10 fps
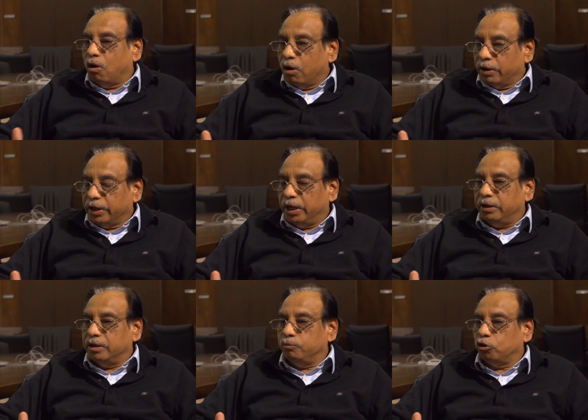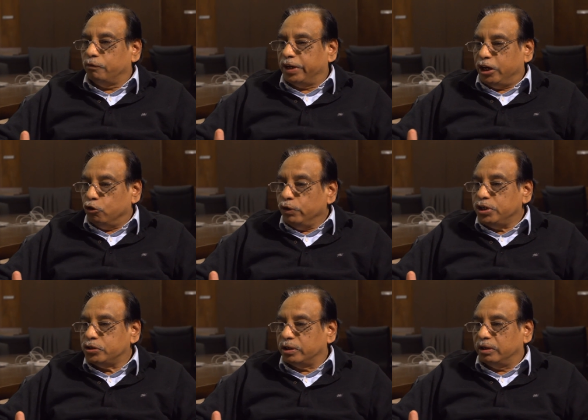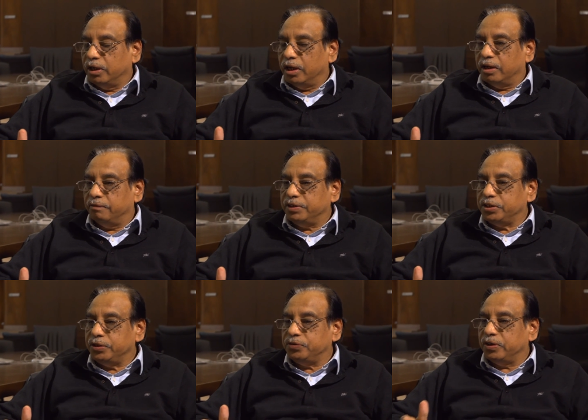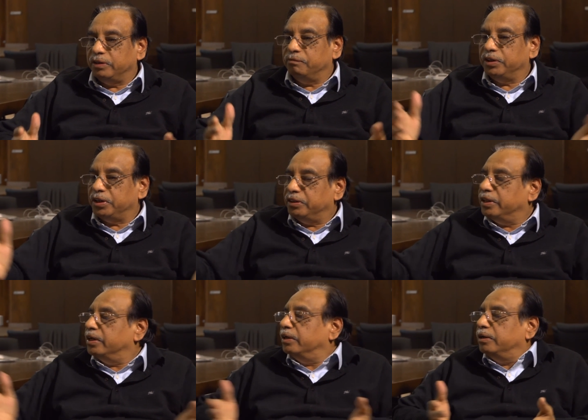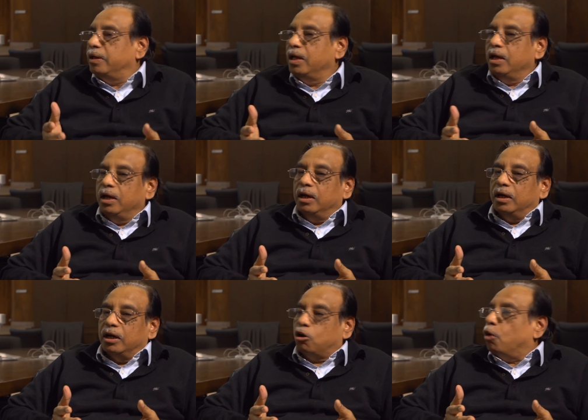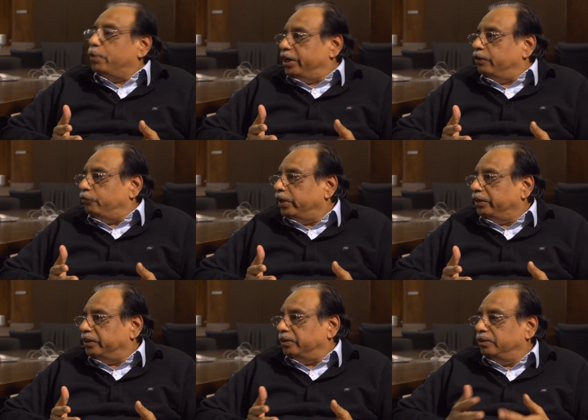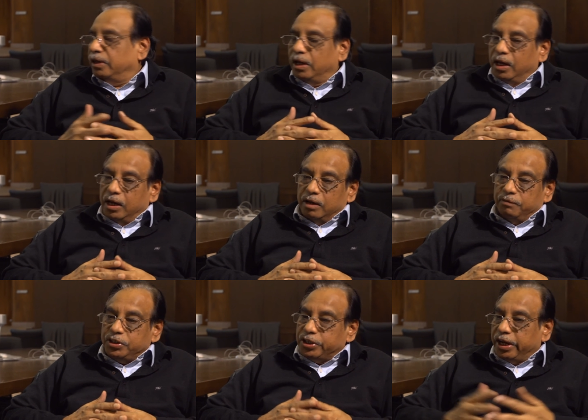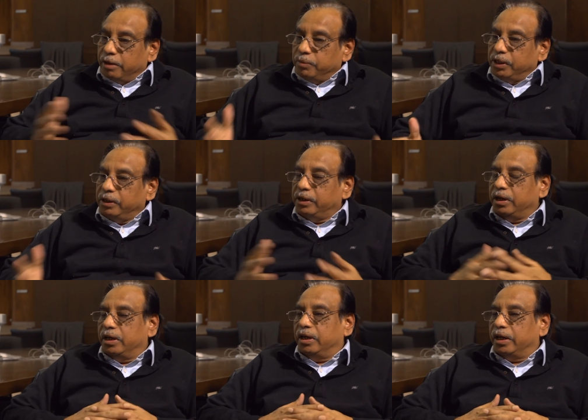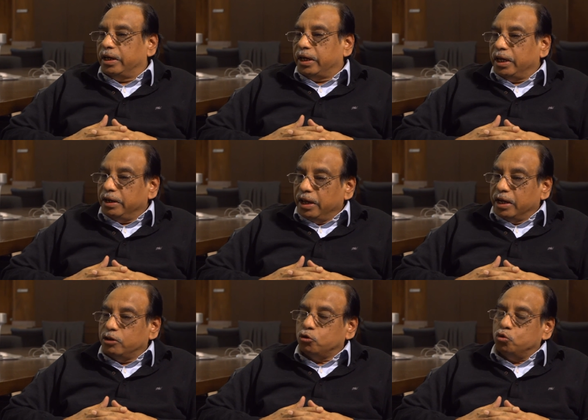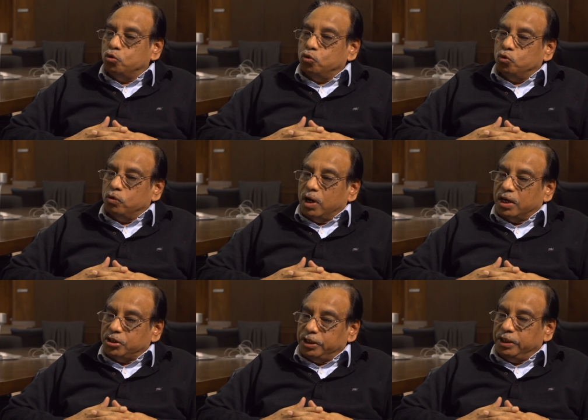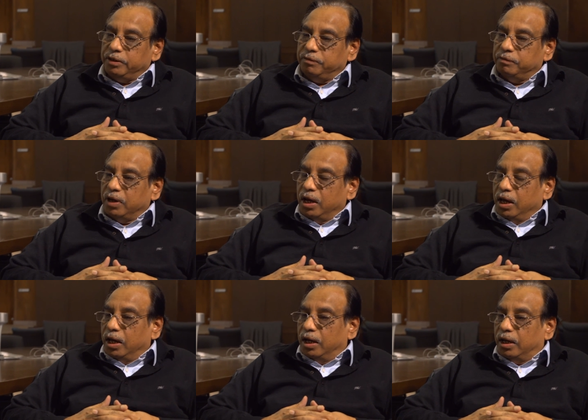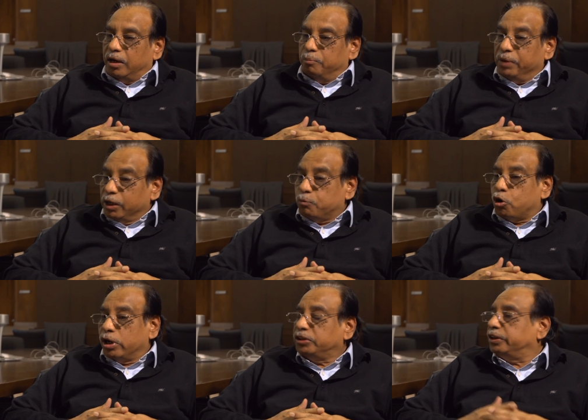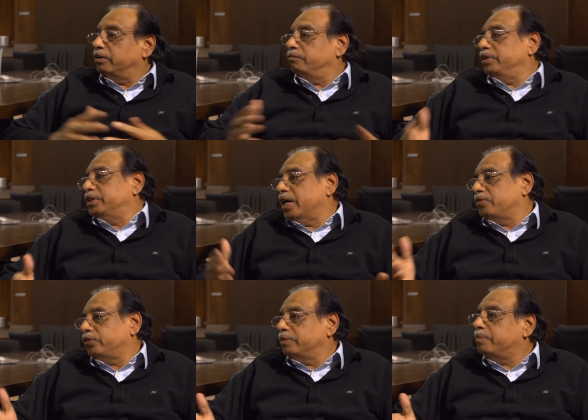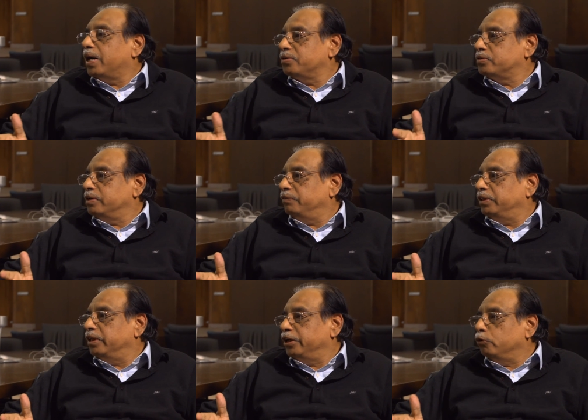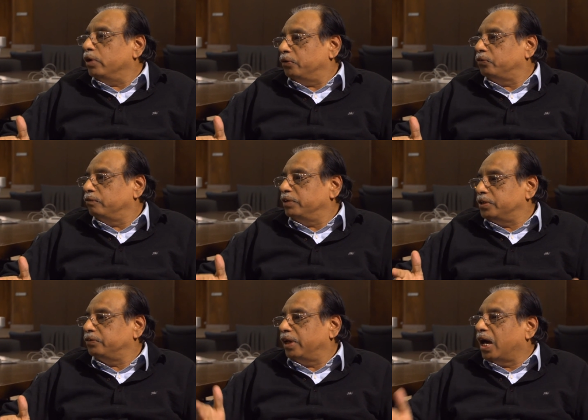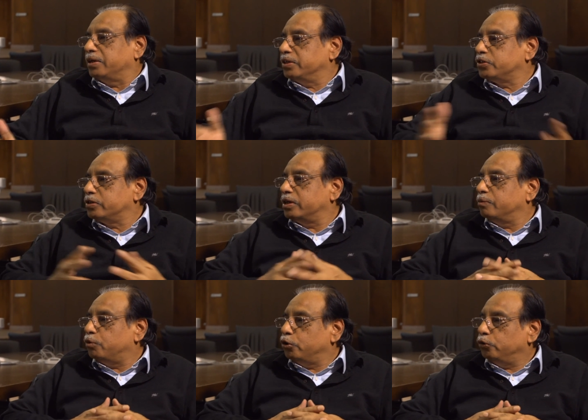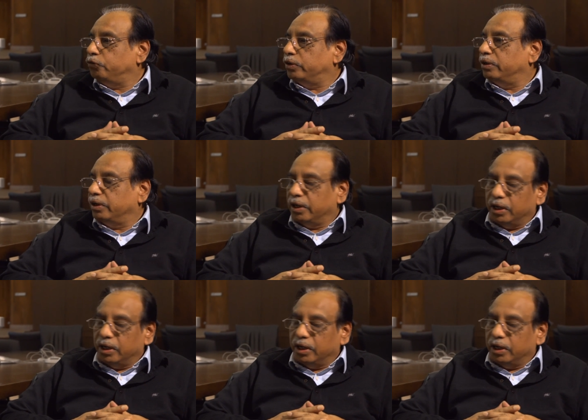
or in terms of an innovation which is within the cooperative sector, which enabled India to achieve milk production which has surpassed even the US, which is the largest producer